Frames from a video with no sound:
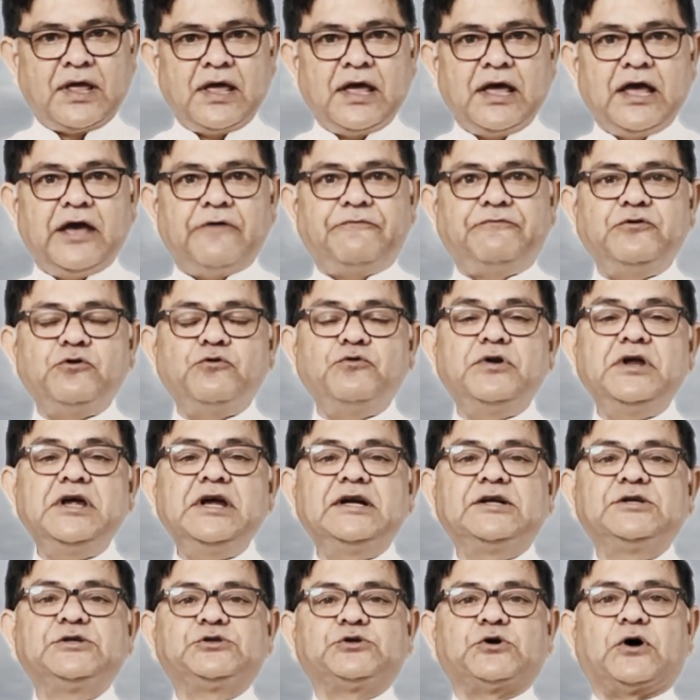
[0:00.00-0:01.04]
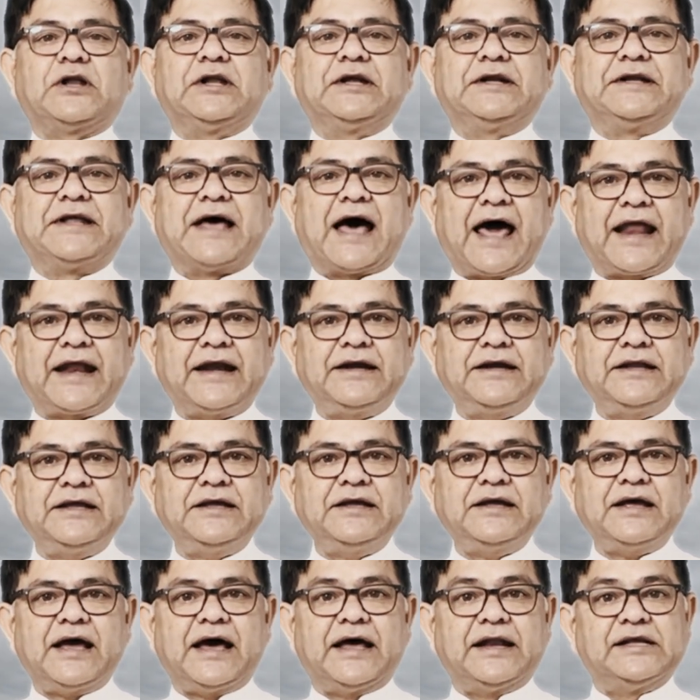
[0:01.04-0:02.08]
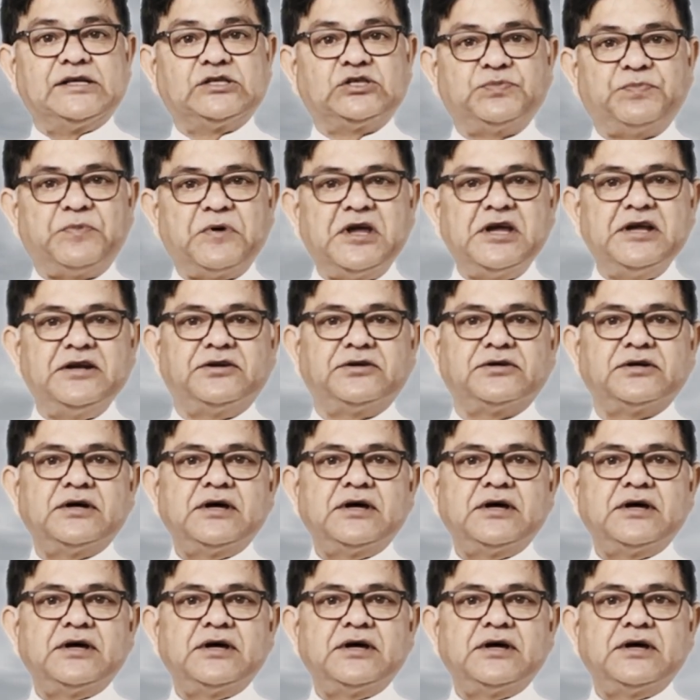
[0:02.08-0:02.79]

If you need solidarity and speed,